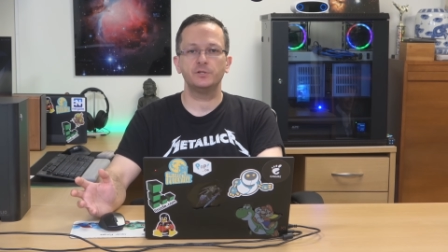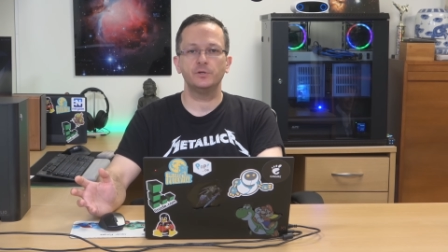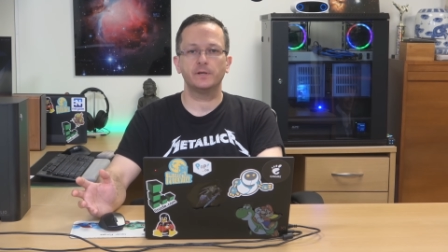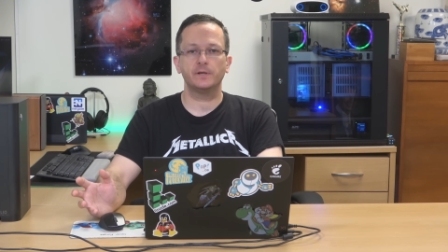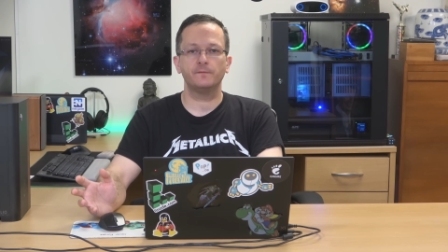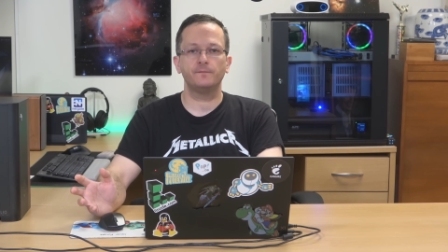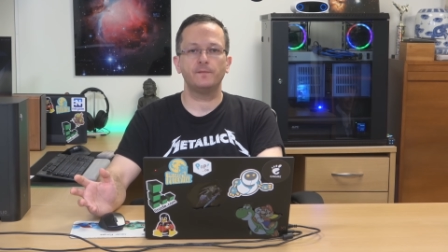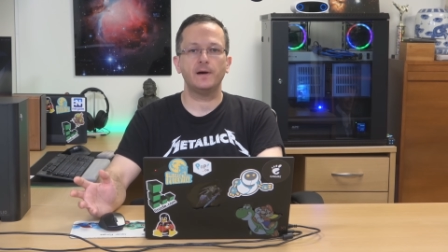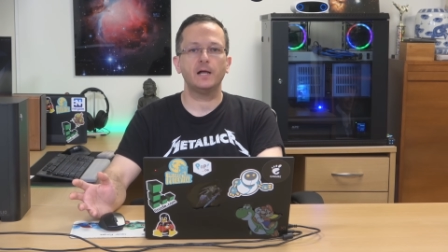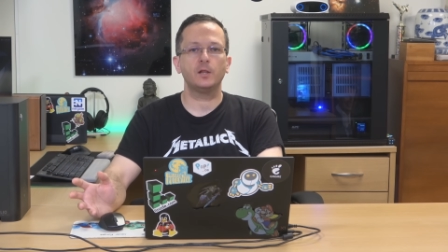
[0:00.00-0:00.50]
you
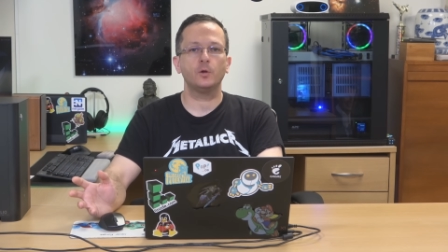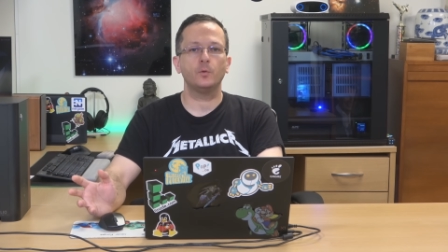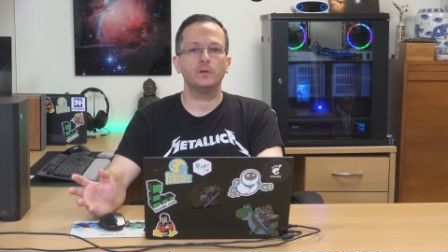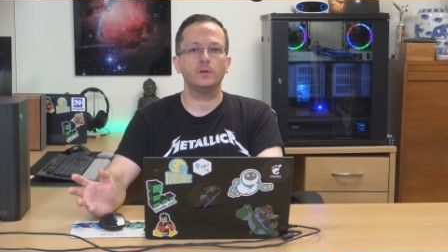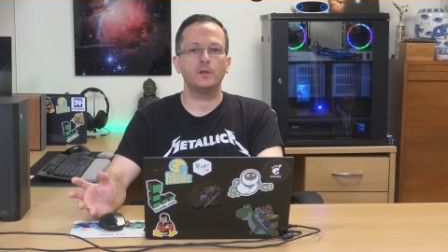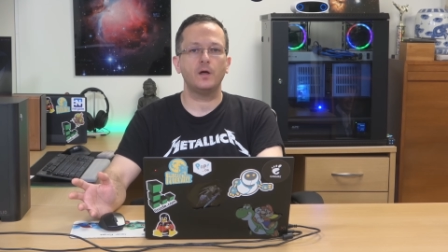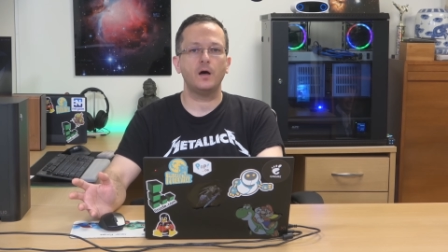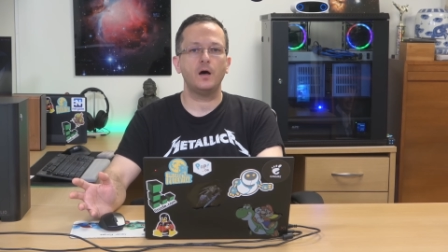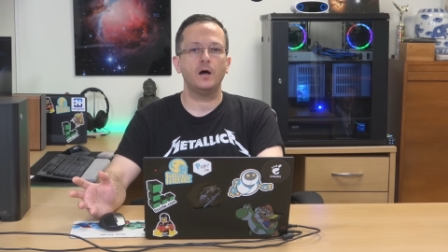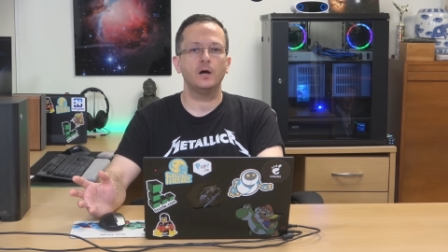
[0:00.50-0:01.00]
could follow
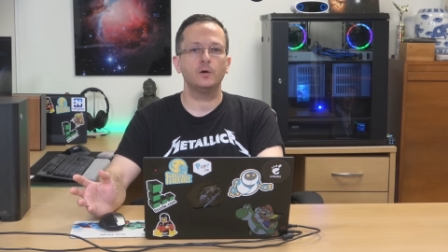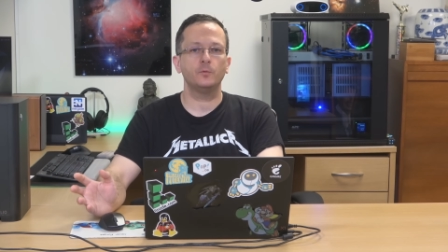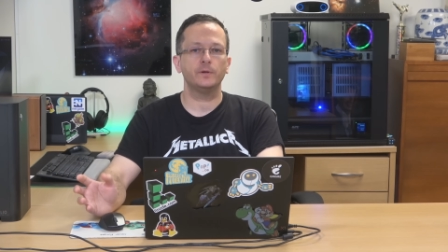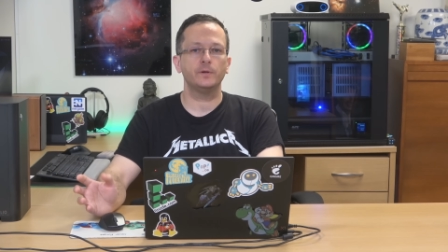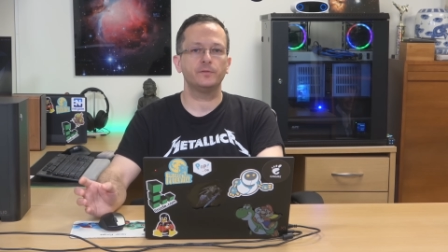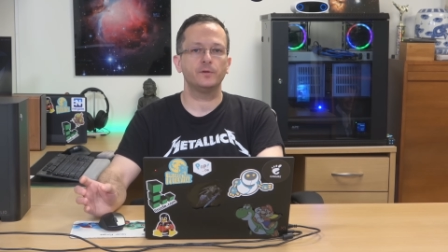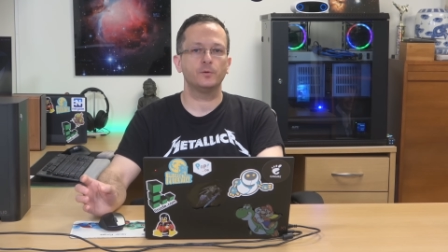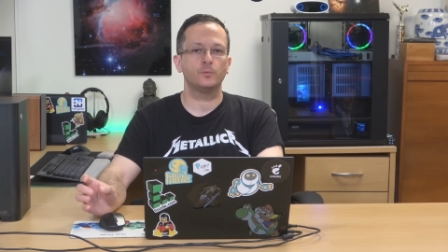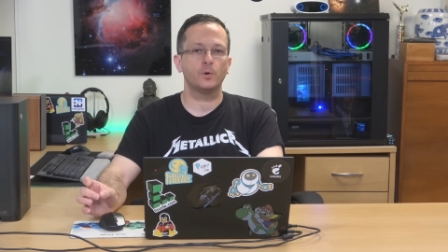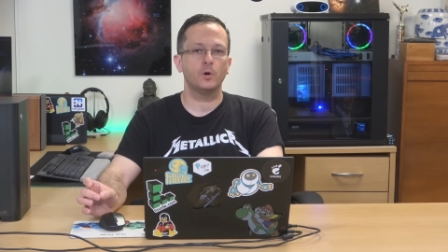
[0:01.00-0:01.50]
along
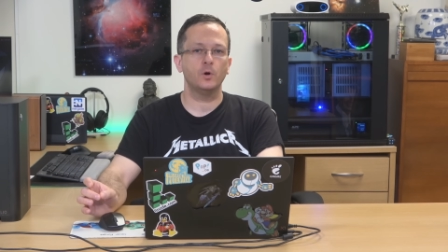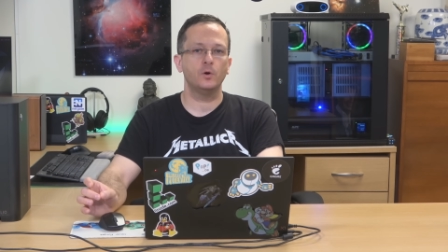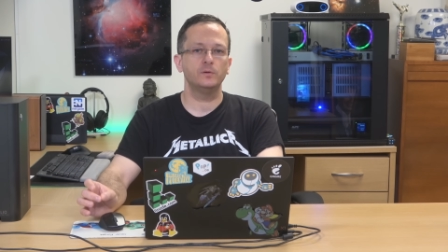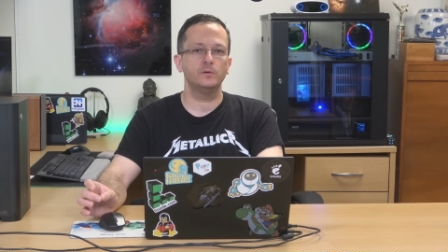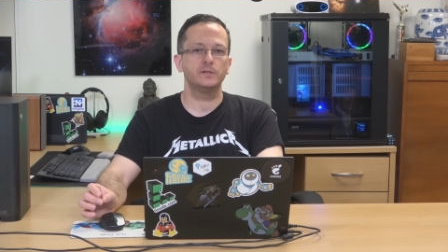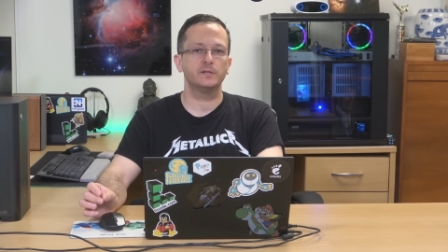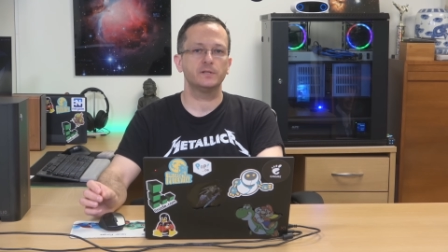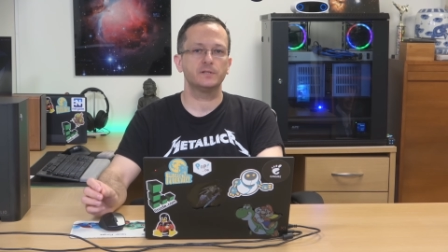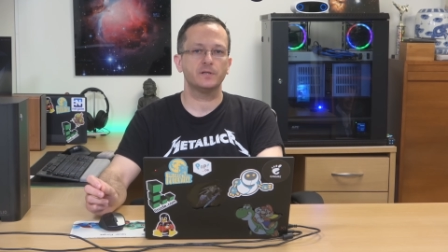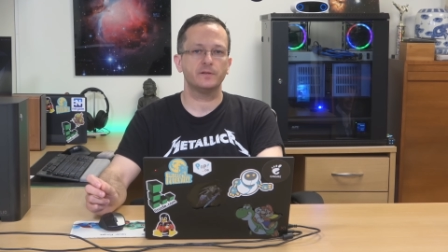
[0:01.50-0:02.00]
with the
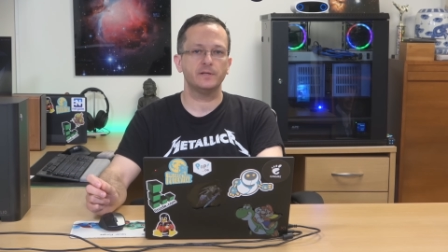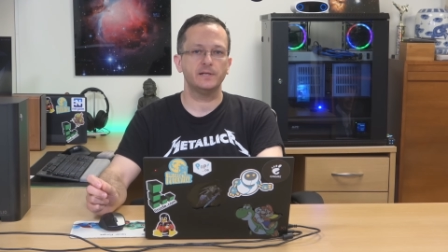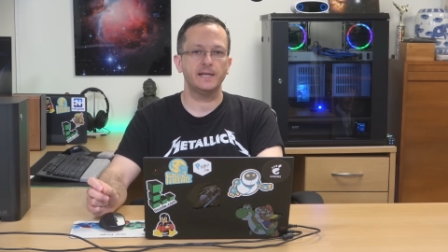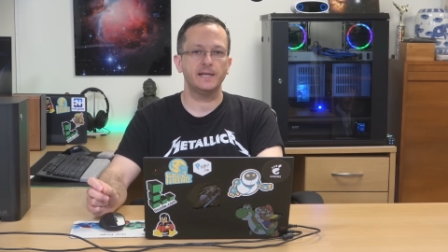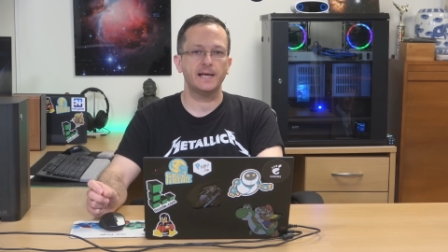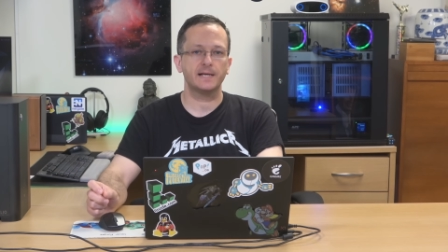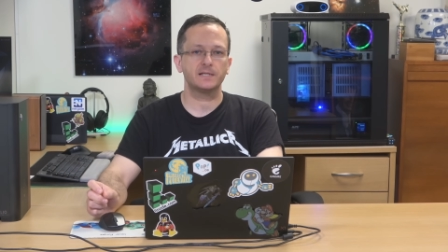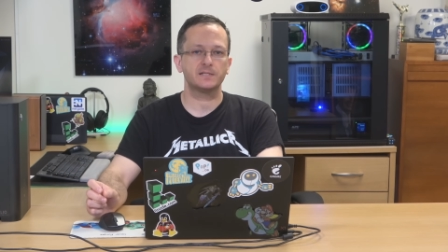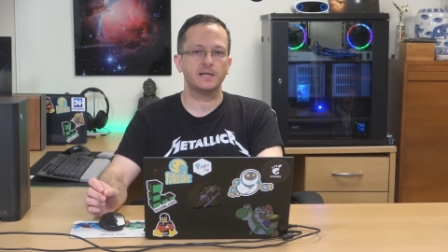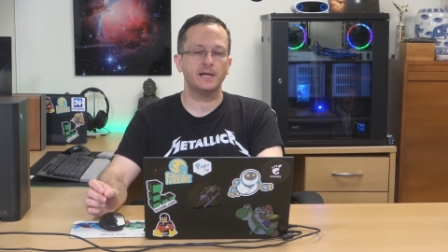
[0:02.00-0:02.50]
road to the
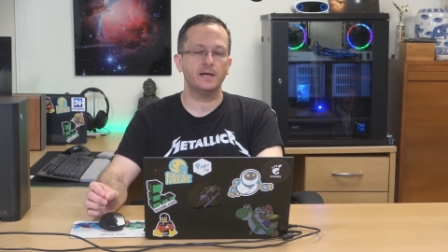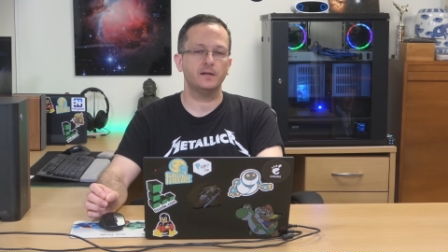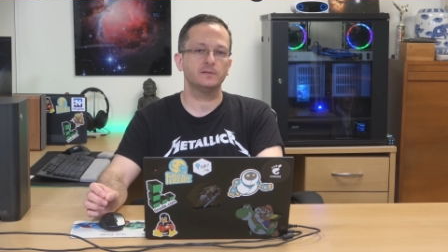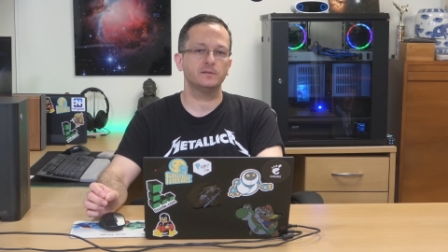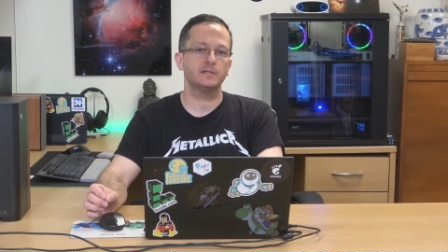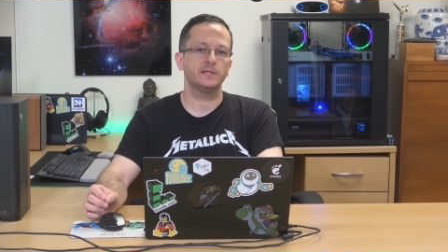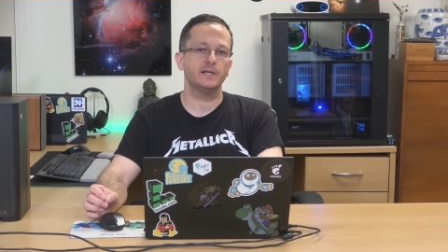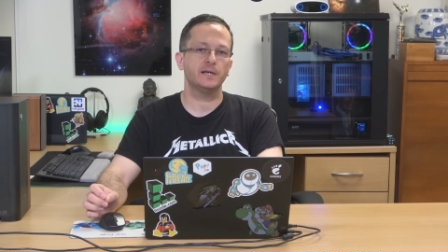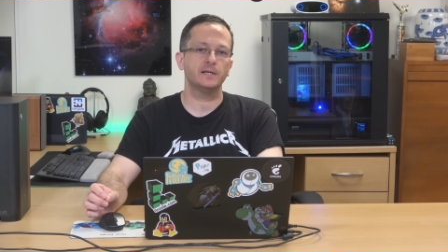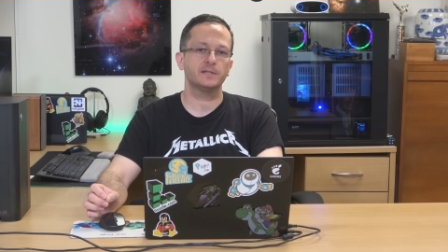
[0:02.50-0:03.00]
next
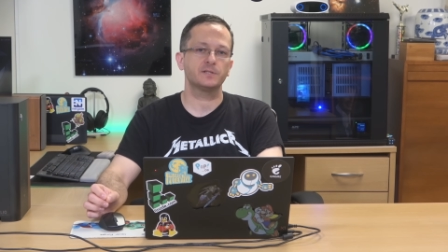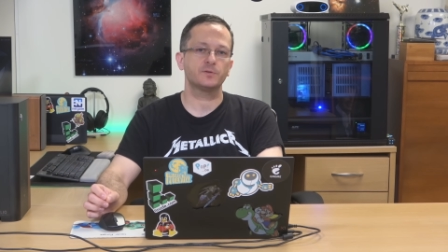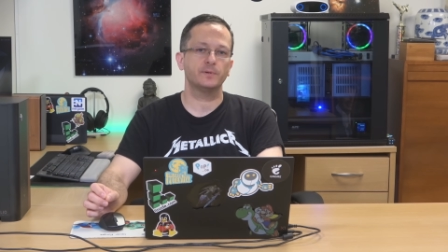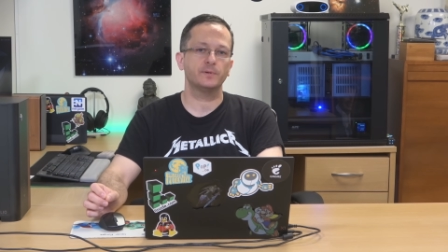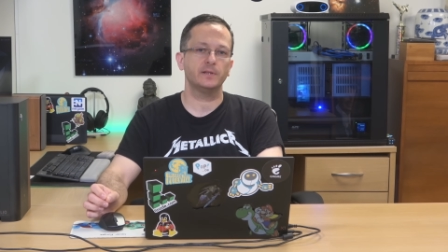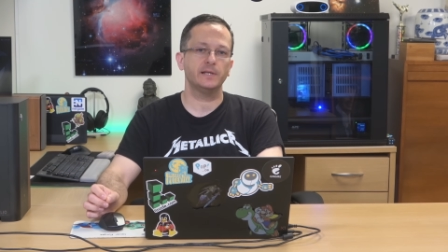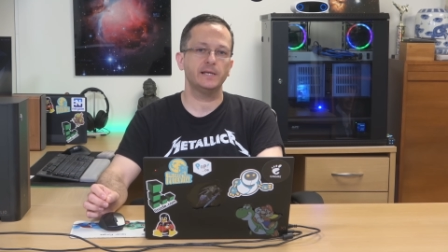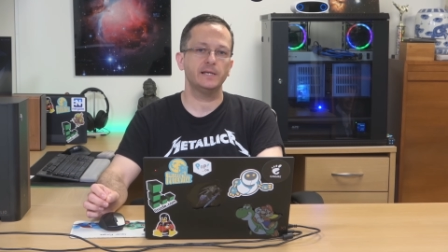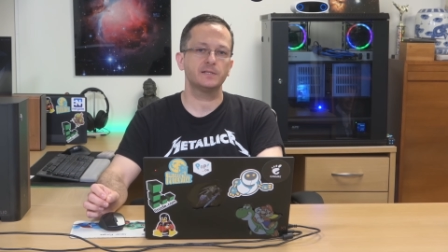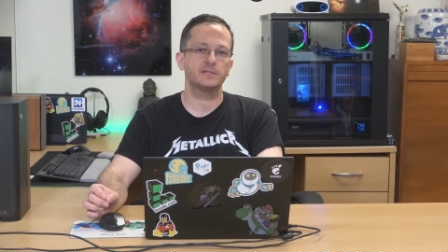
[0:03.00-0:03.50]
LTS
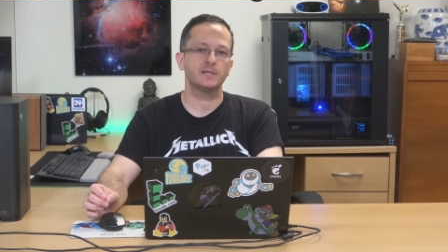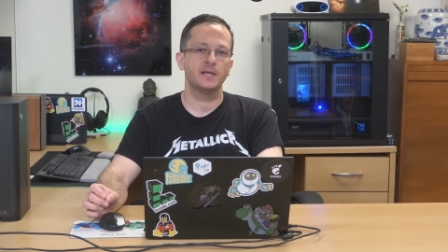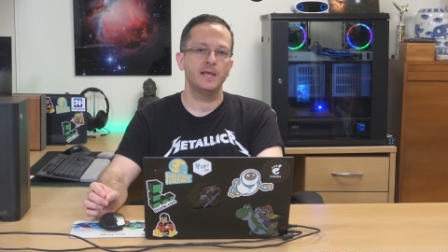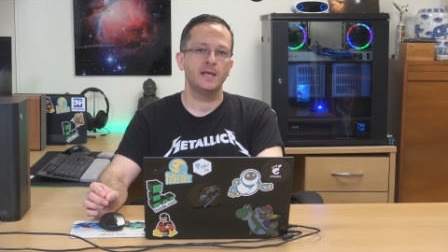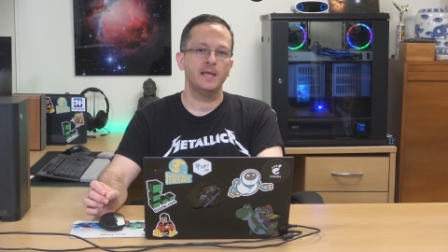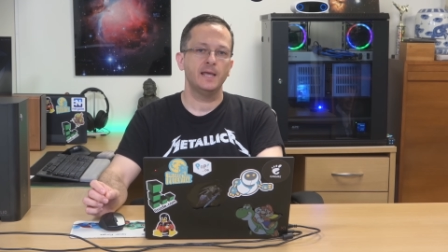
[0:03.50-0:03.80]
release